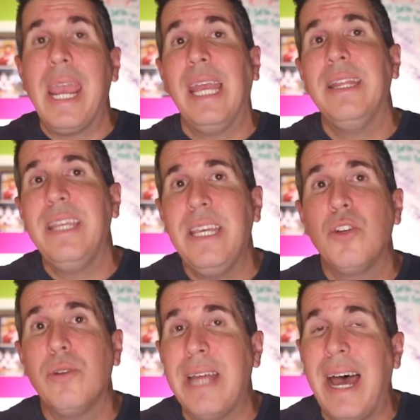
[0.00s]
and these
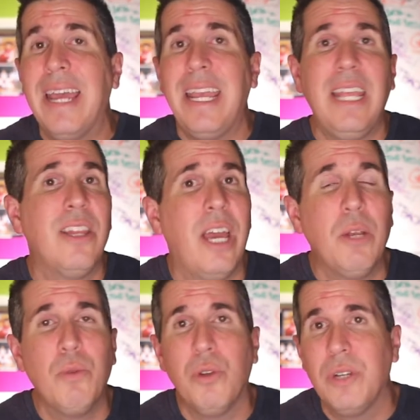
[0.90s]
are not in
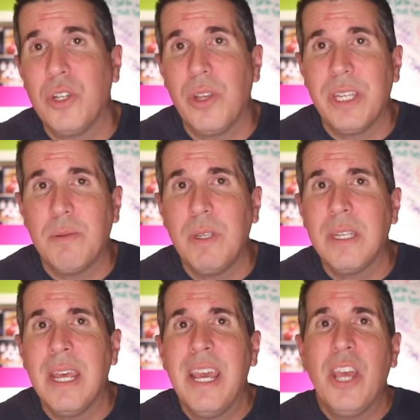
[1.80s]
line with your initial
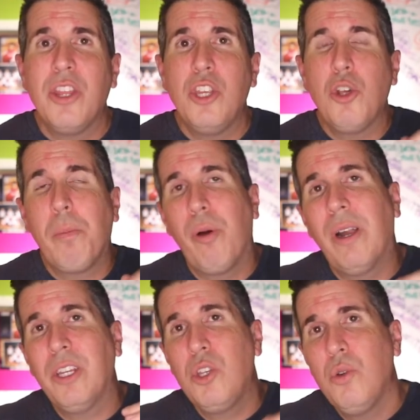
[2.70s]
estimates, then your
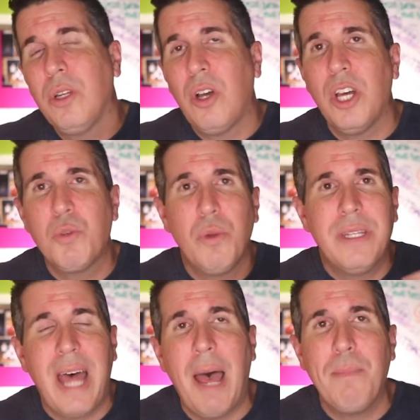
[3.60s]
product unit costs will
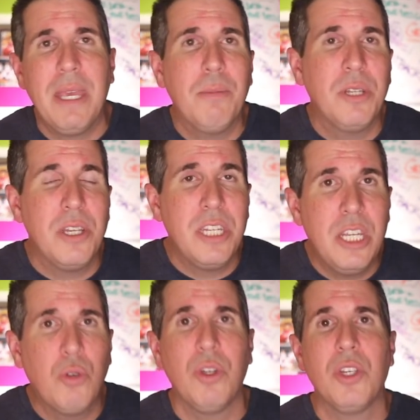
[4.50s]
not be able to
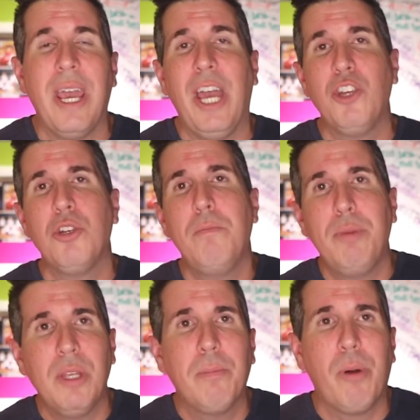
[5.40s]
decrease as you
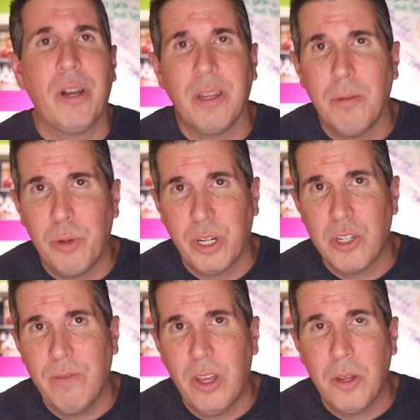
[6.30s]
build product
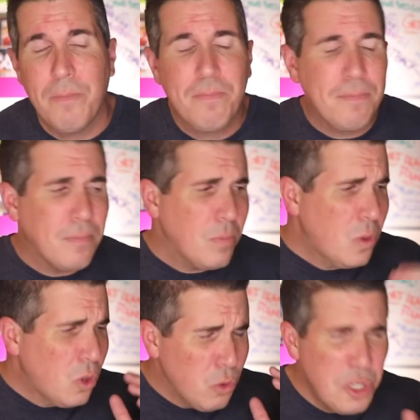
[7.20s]
production volume,
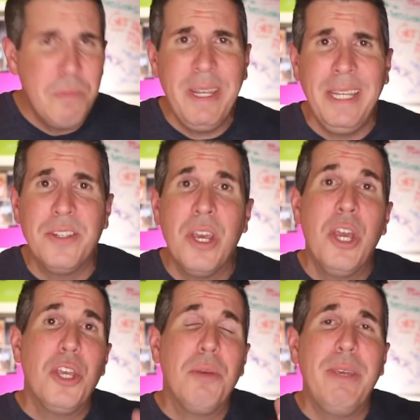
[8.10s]
which means
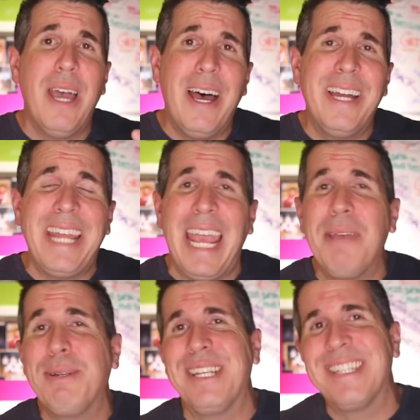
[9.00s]
you'll be
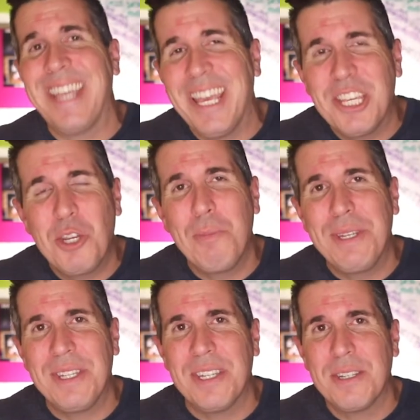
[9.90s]
unable to scale your
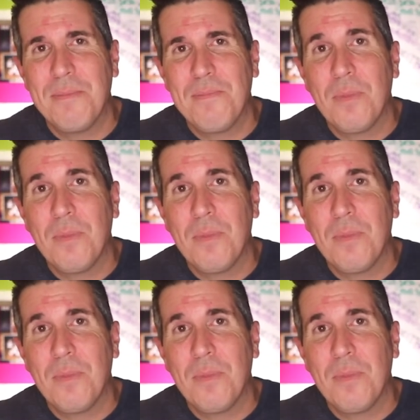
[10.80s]
business.